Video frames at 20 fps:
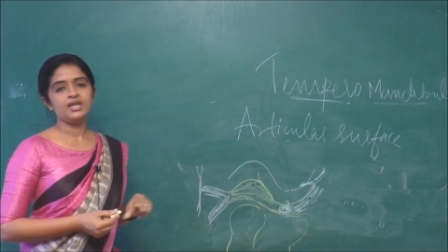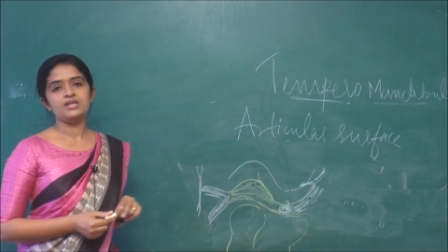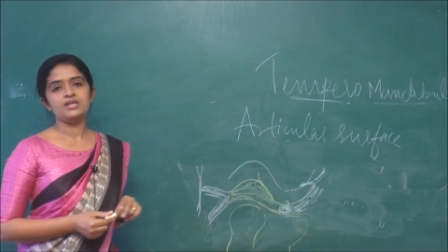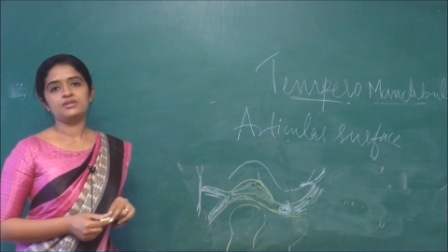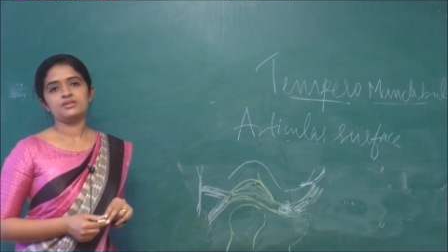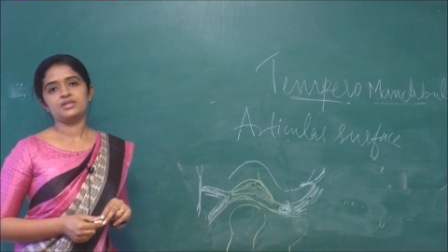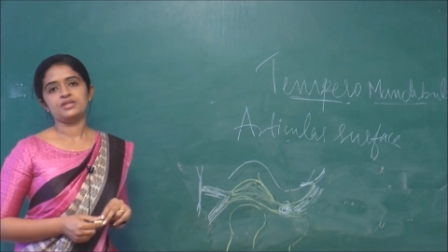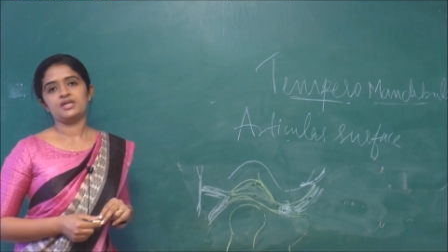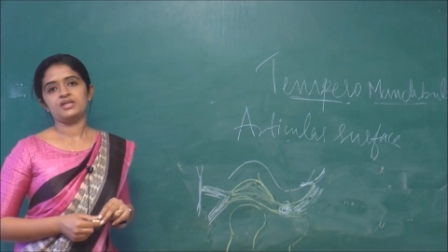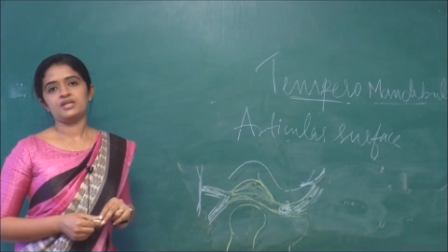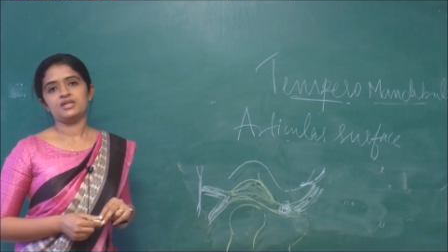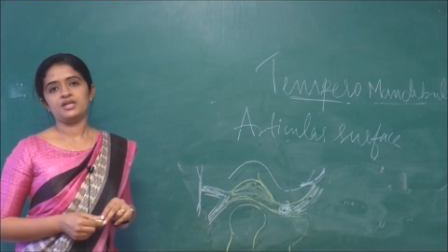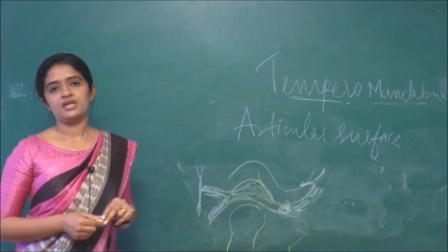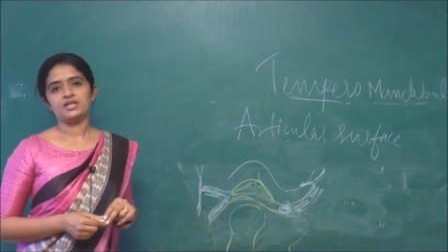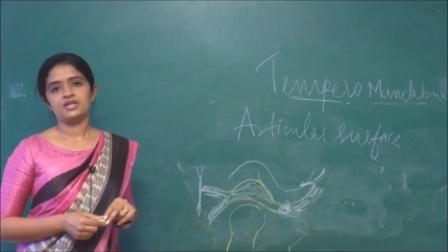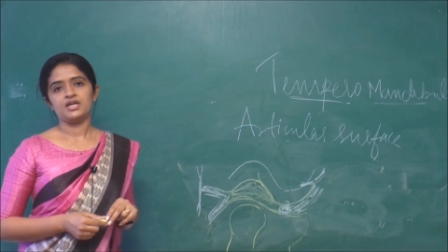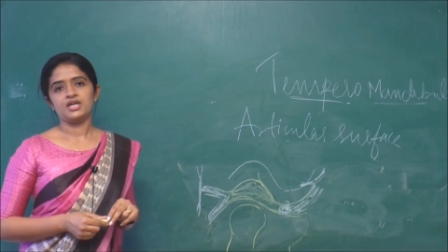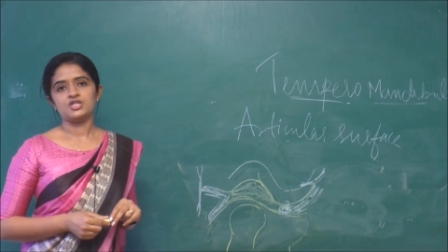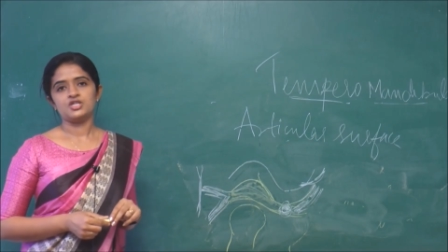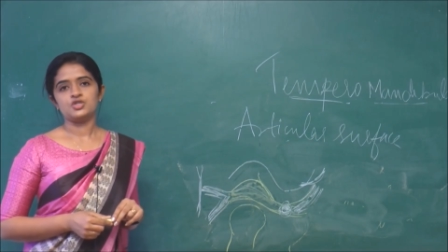it is getting
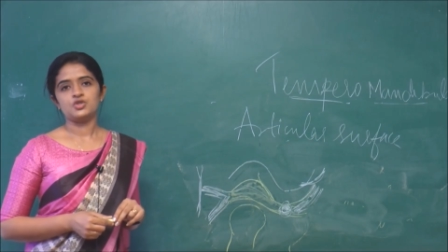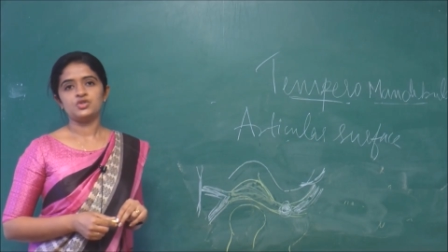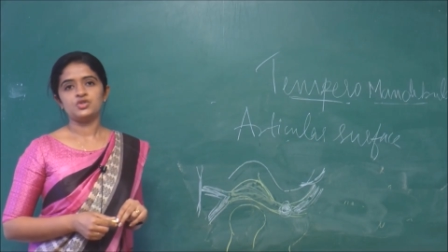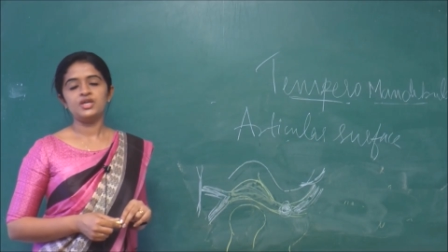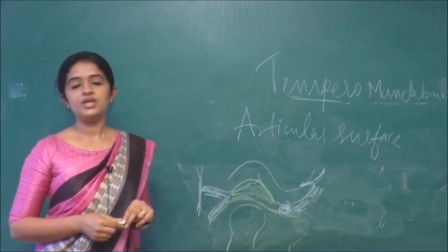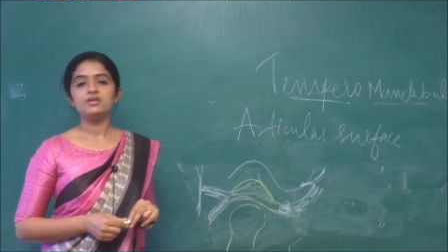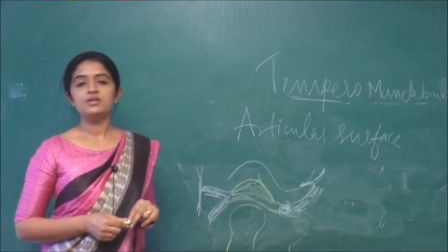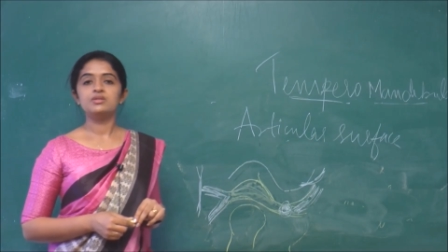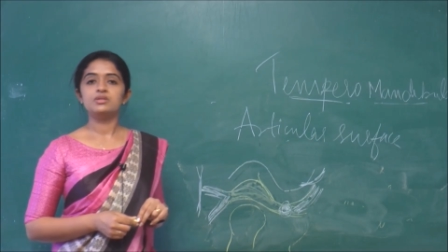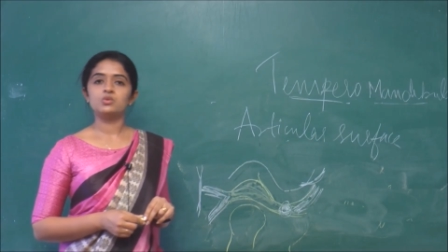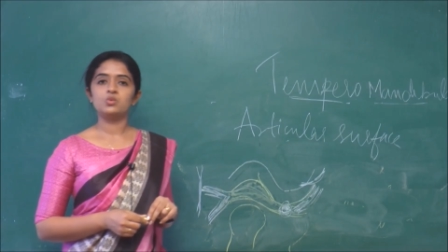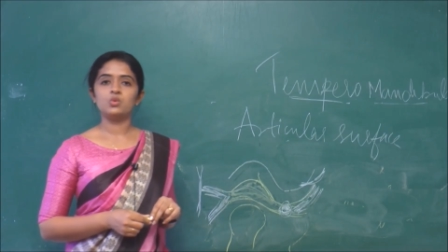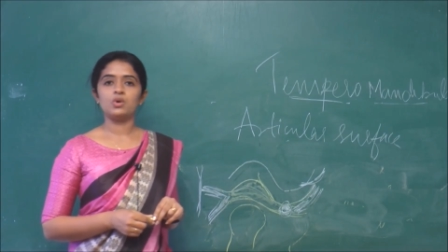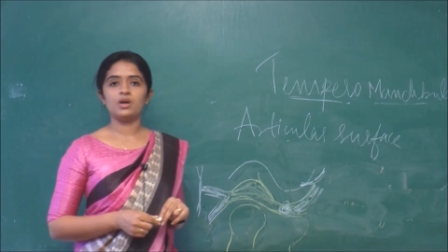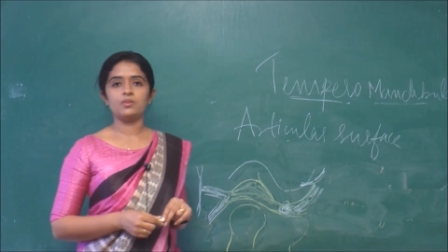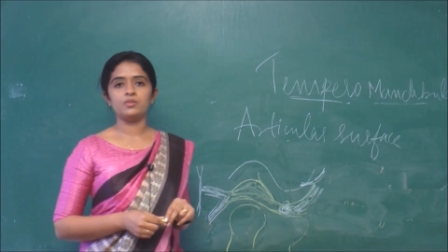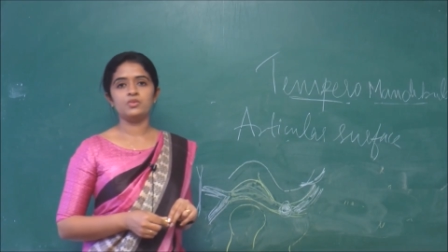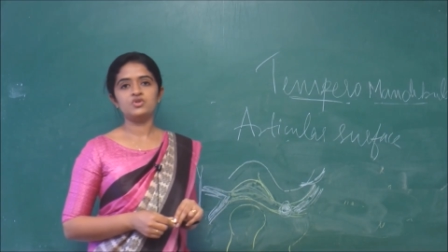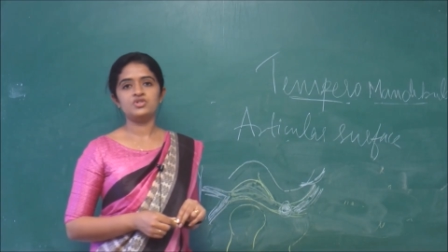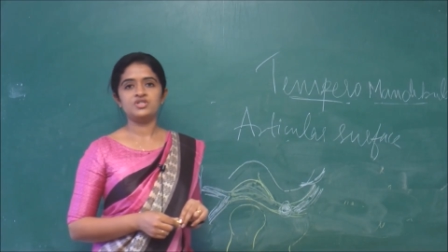attached to the
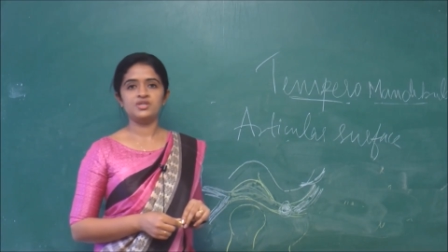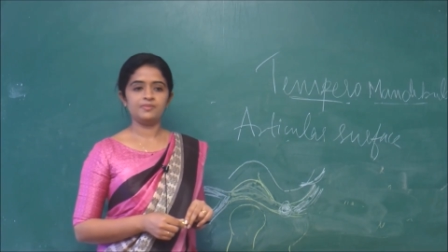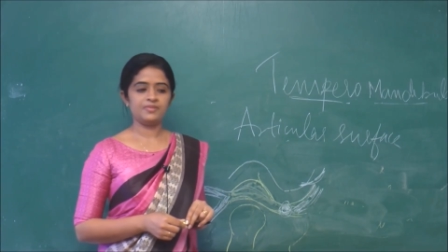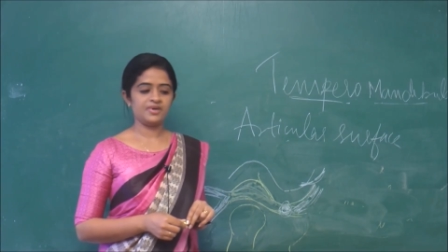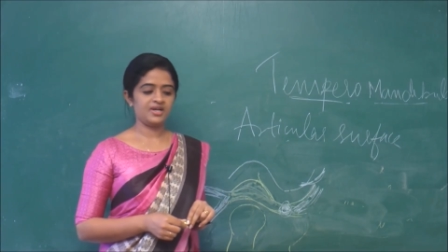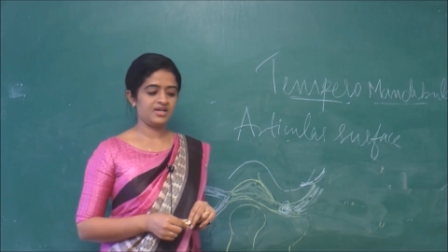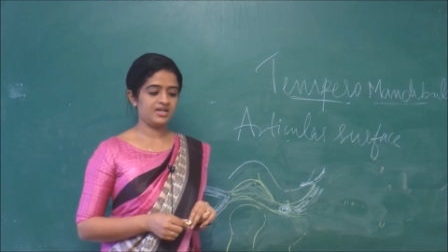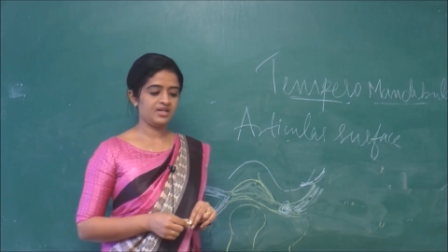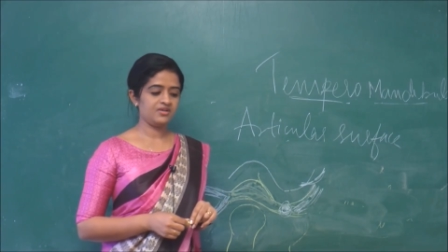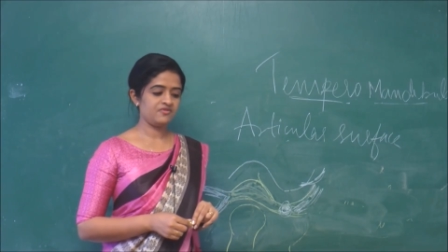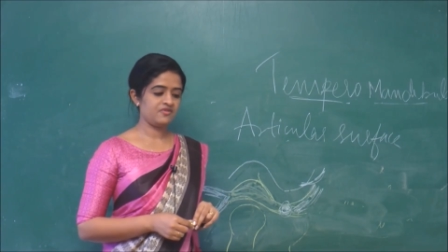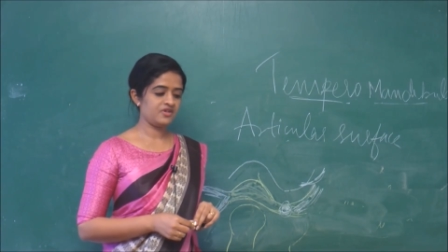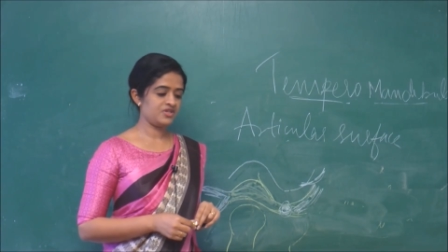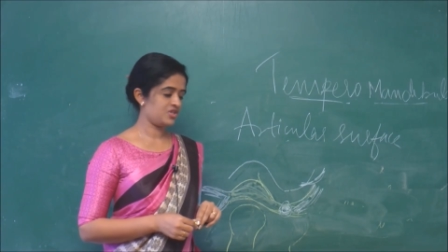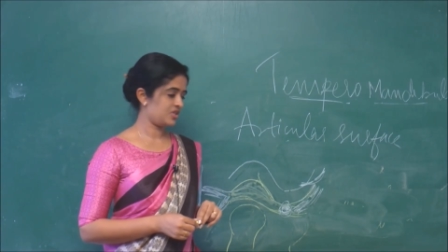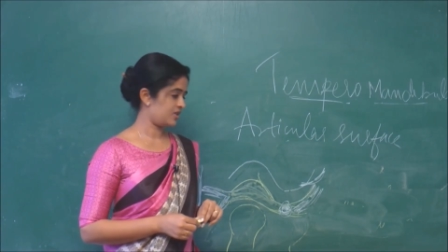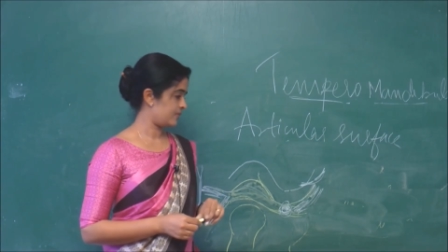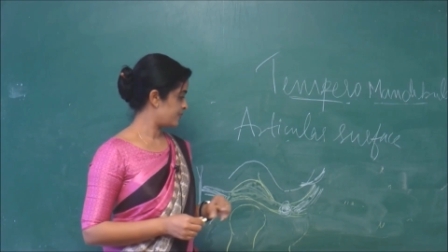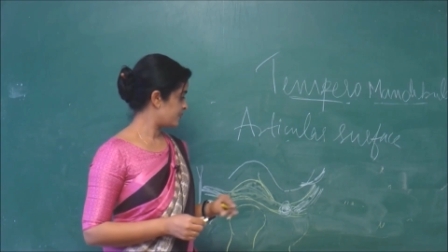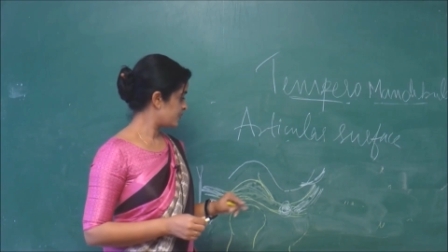squamotympanic
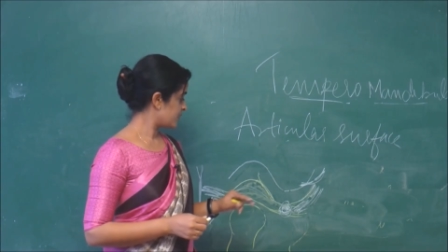fissure.